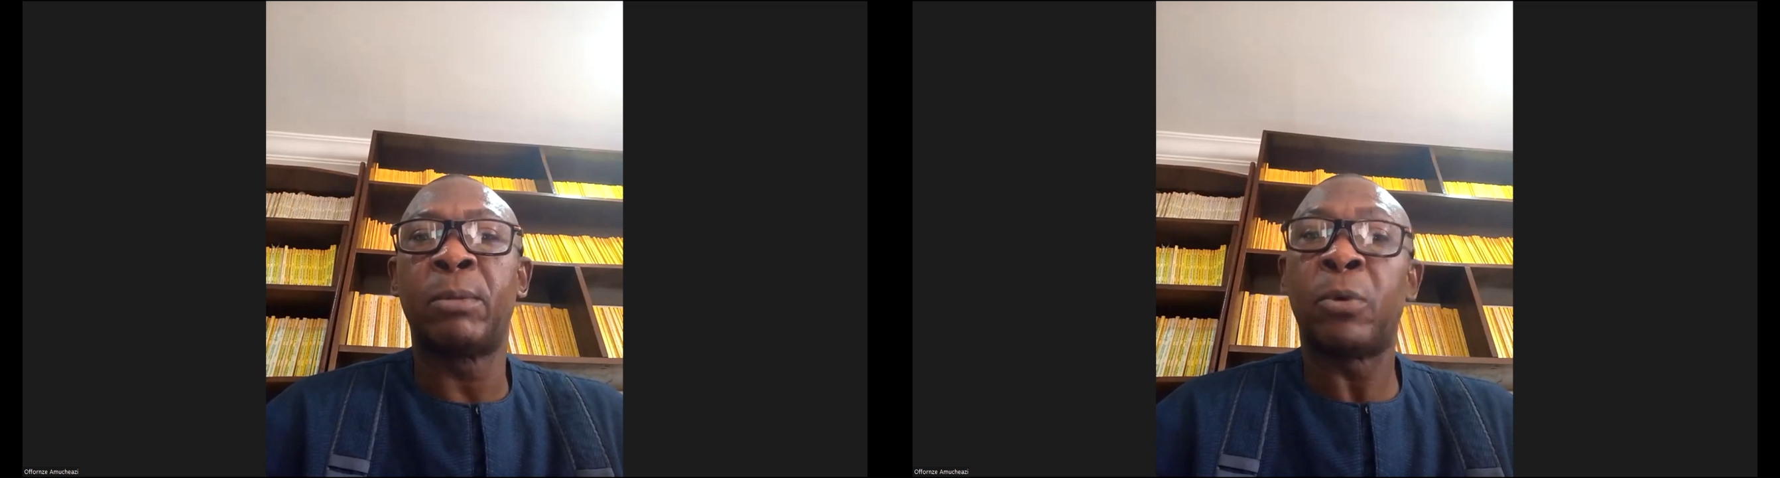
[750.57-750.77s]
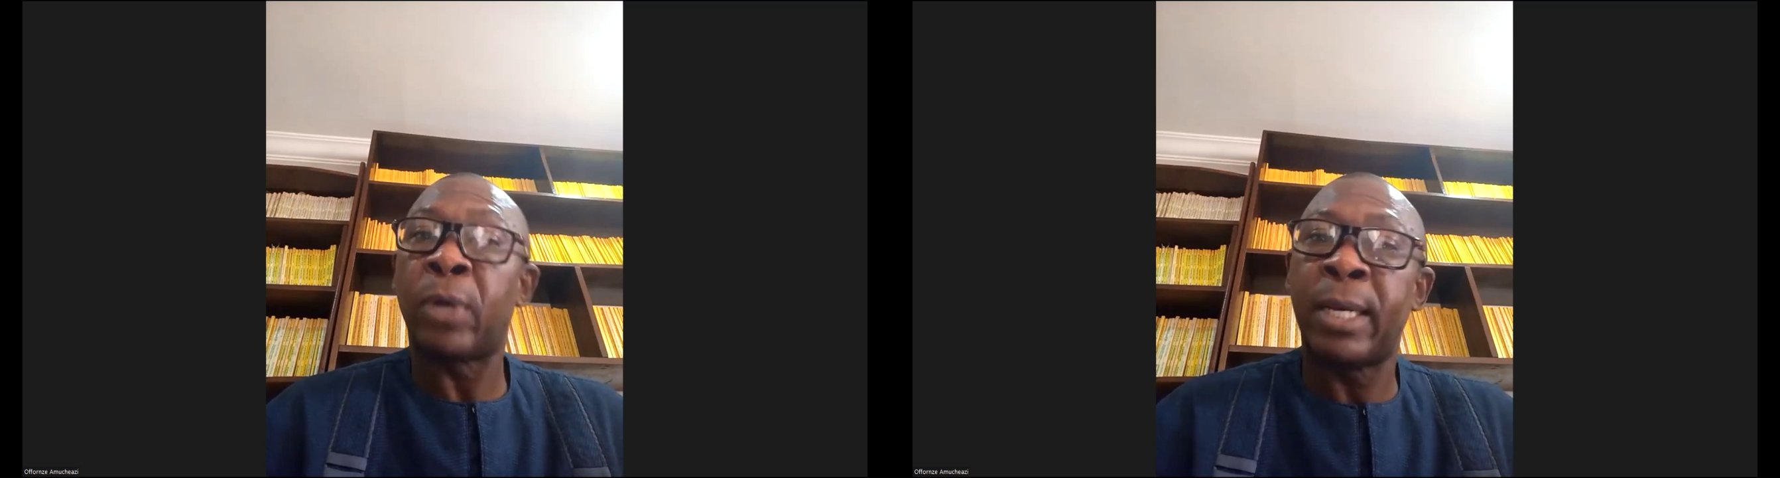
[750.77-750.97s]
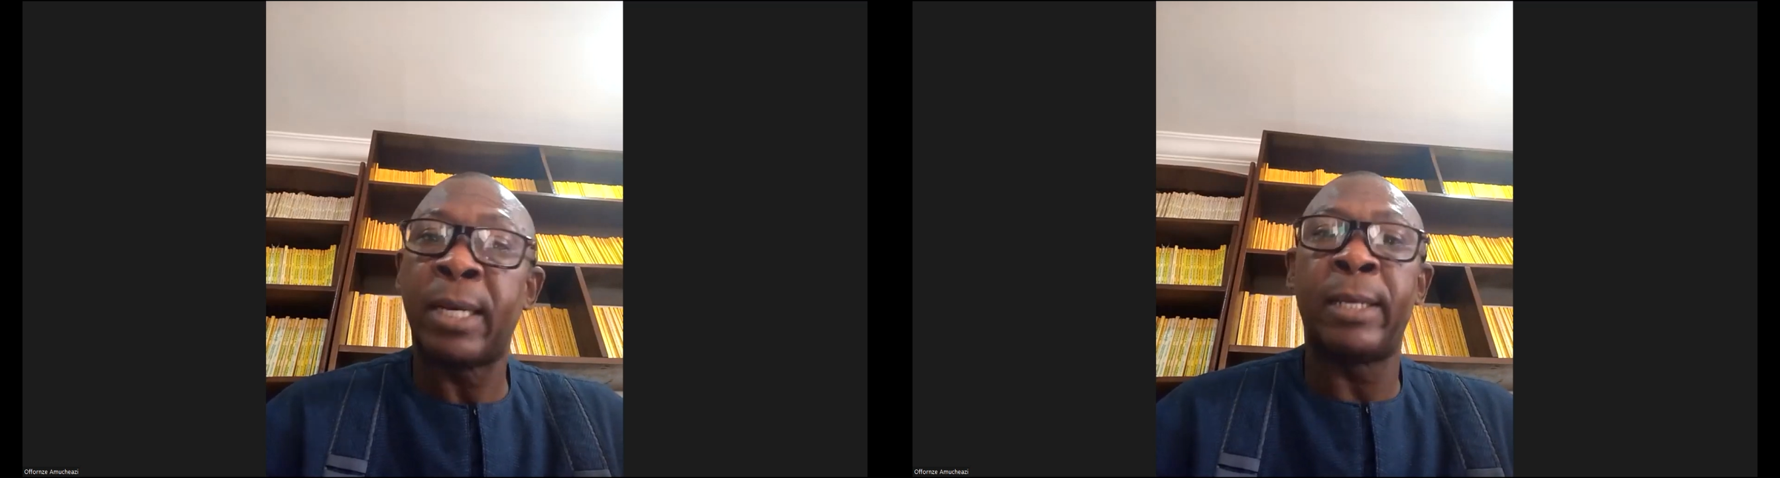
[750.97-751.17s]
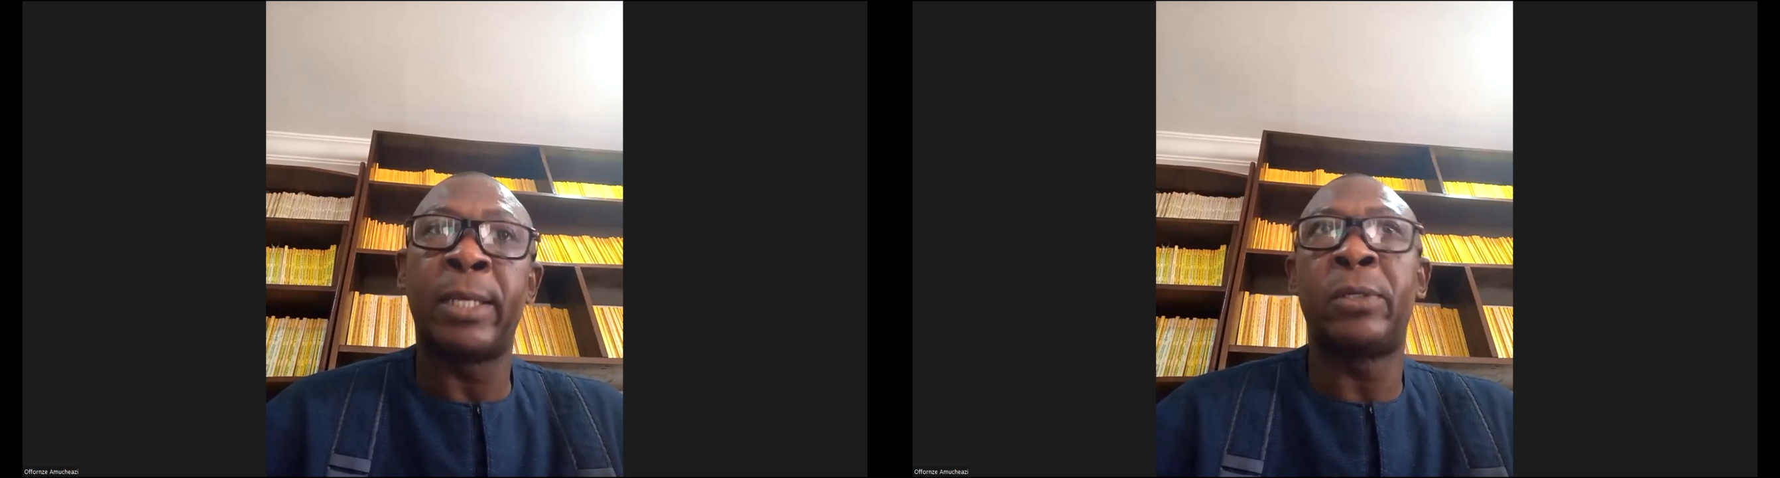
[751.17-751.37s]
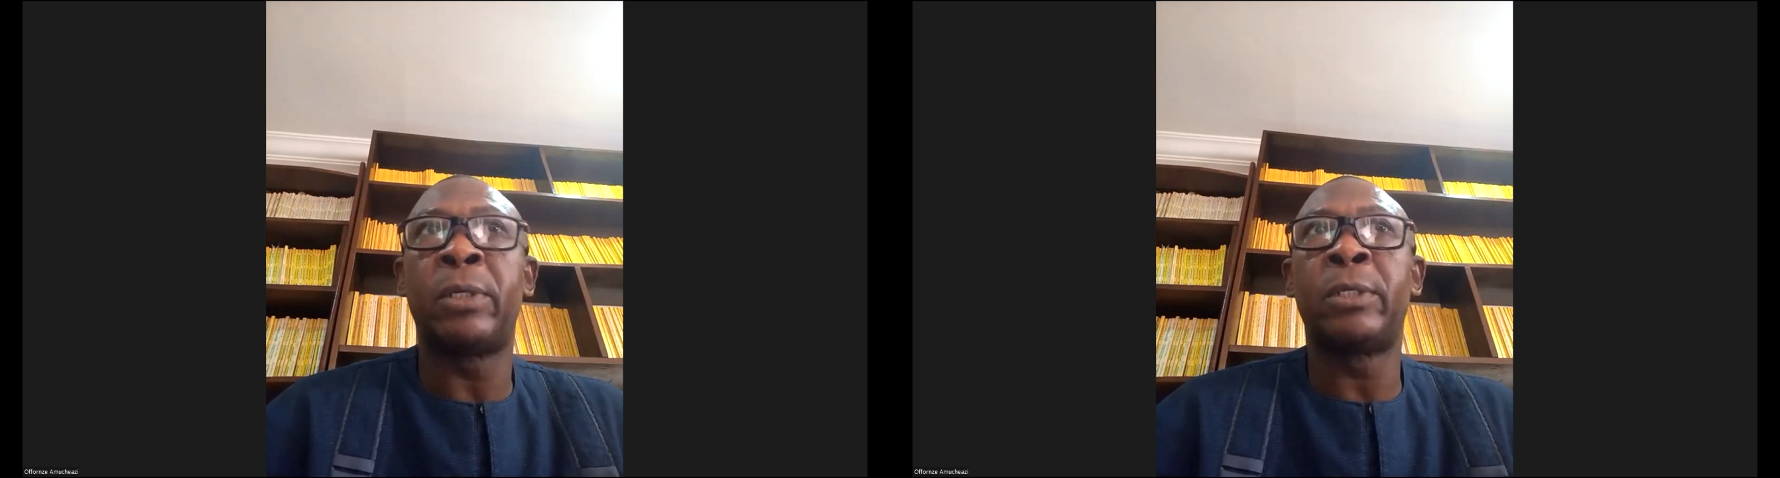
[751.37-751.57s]
But right now,
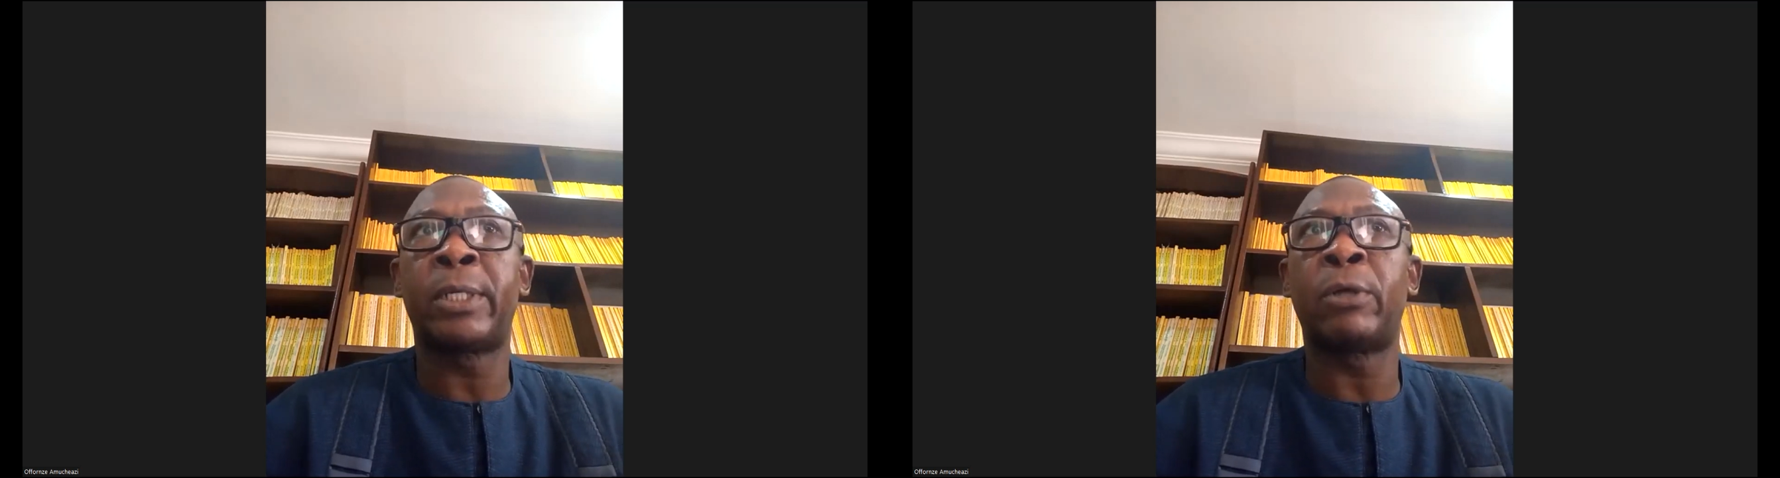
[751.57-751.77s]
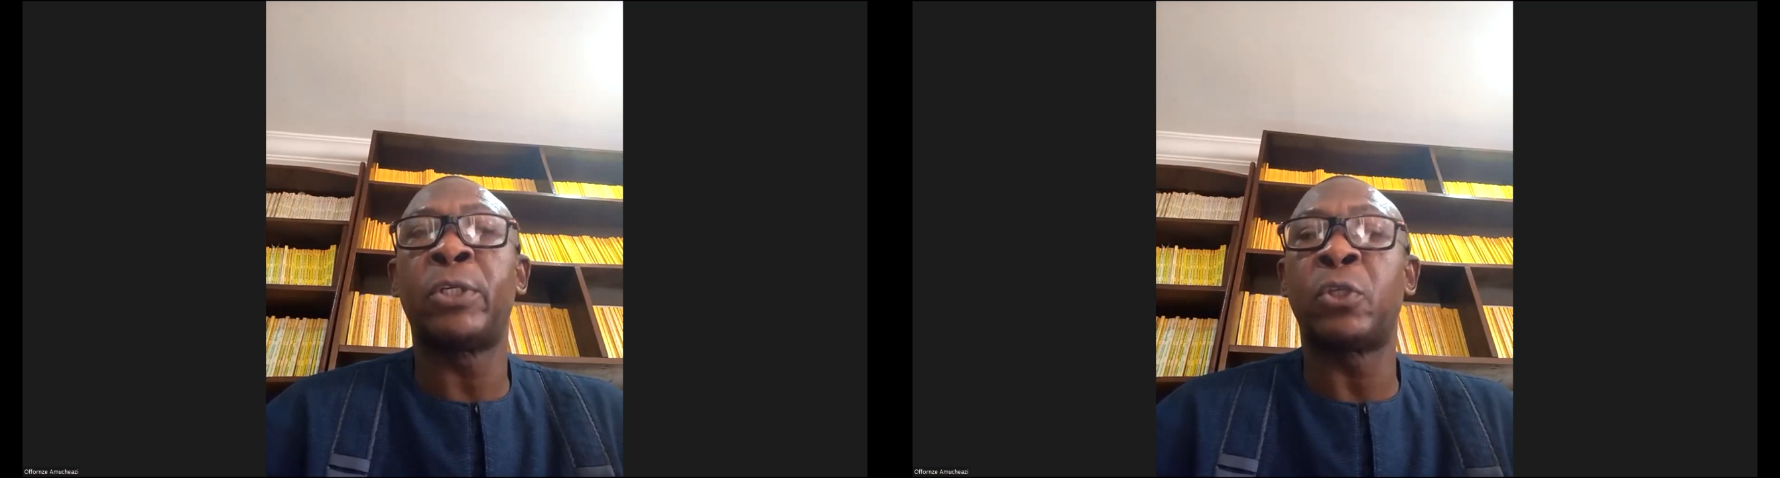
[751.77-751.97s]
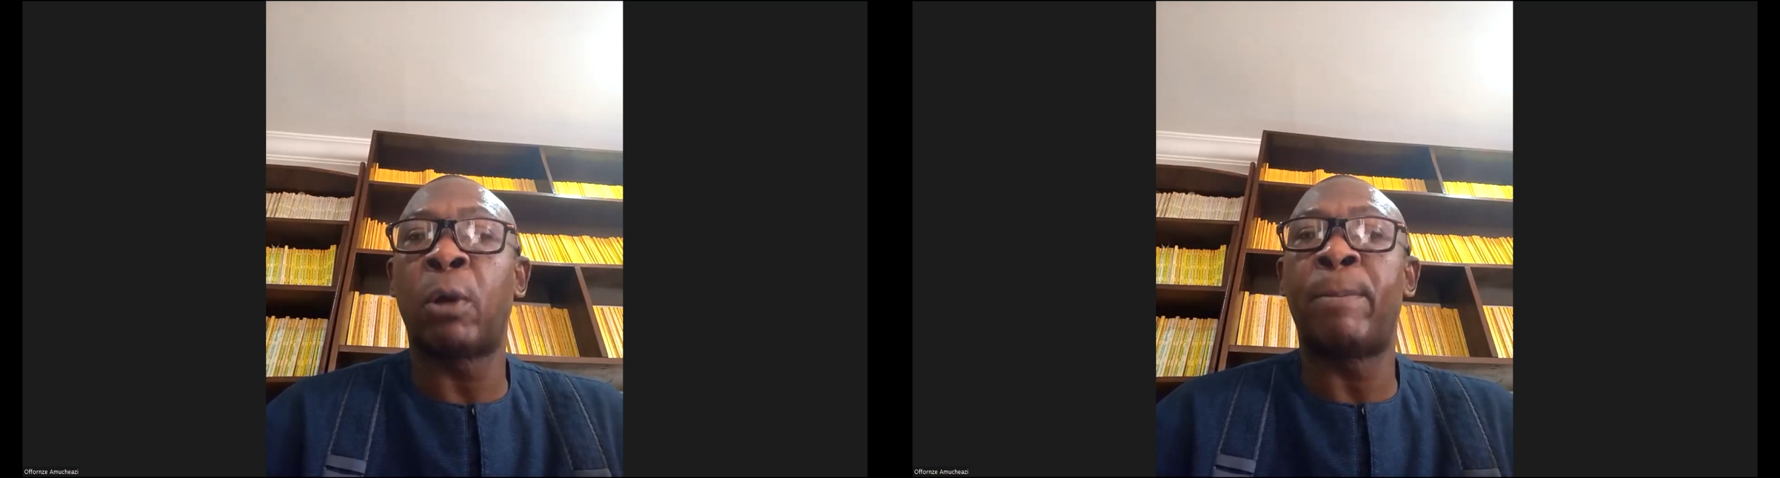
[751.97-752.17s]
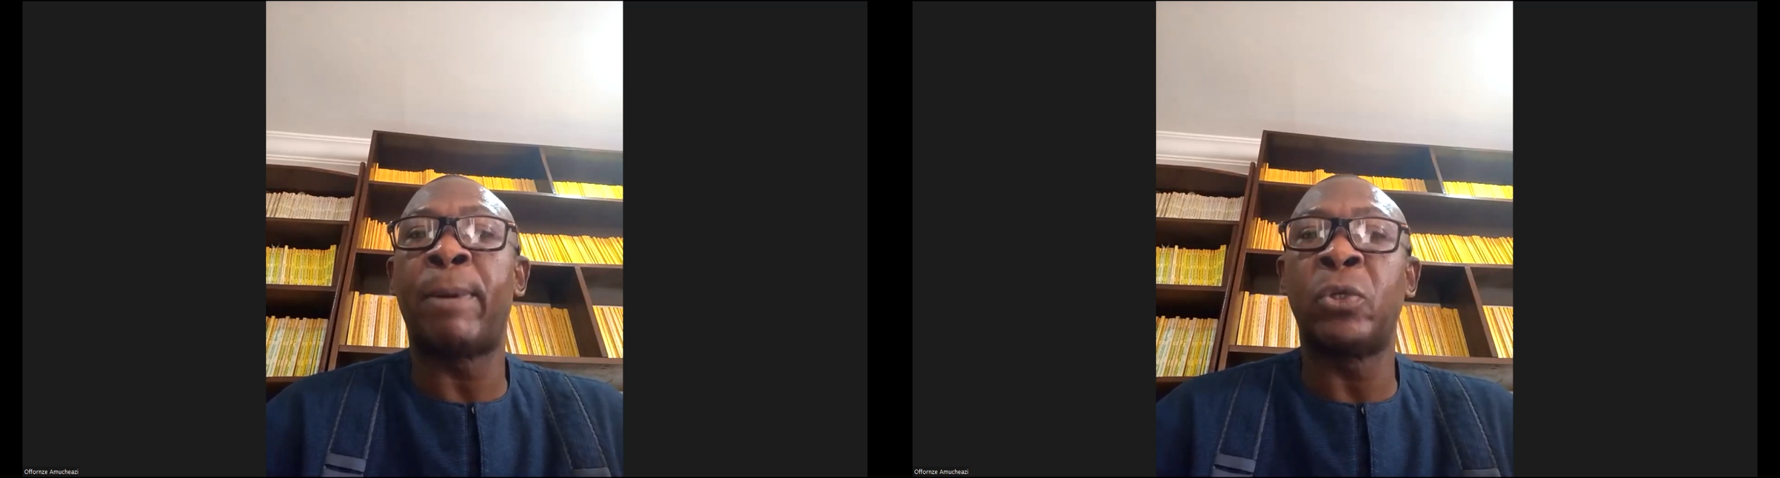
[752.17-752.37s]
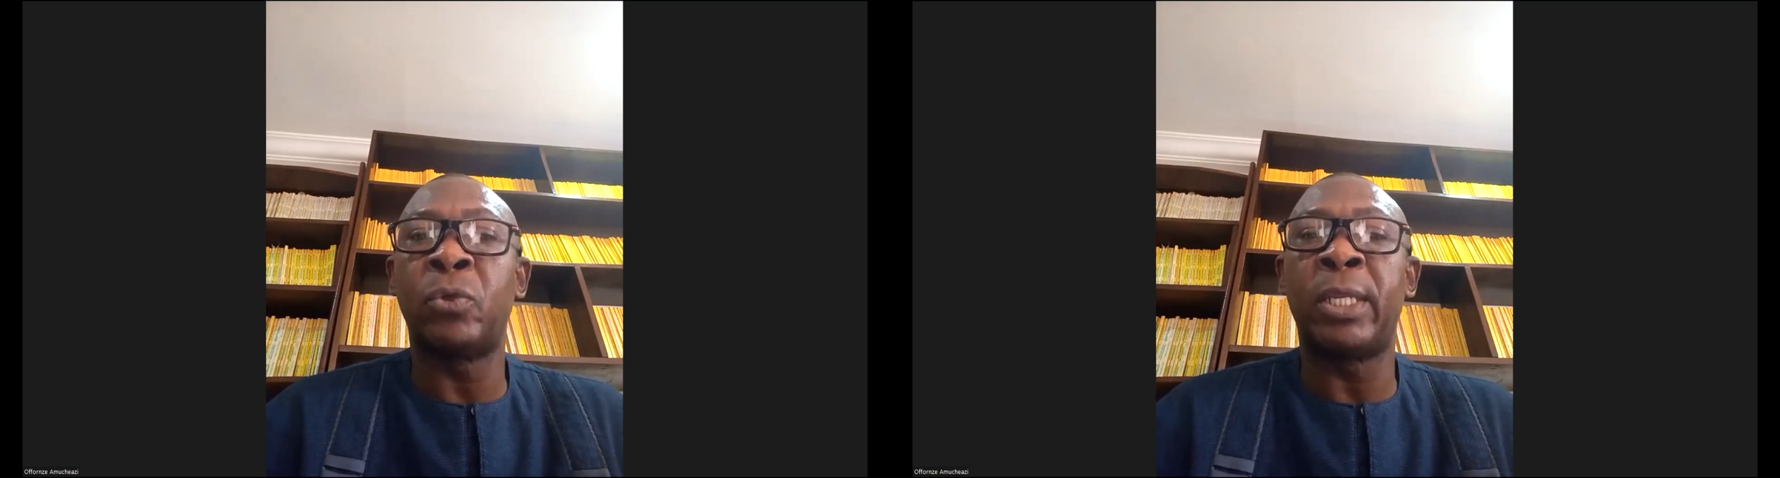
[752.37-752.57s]
the industrial court is up
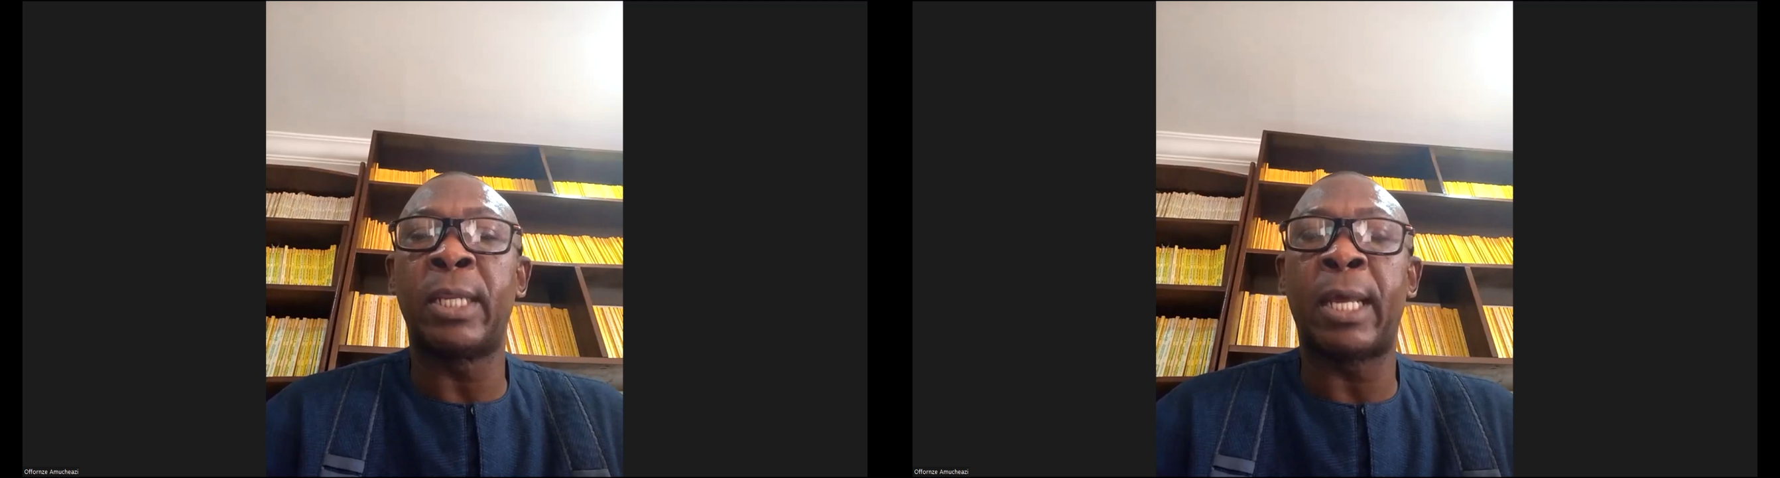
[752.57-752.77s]
and doing,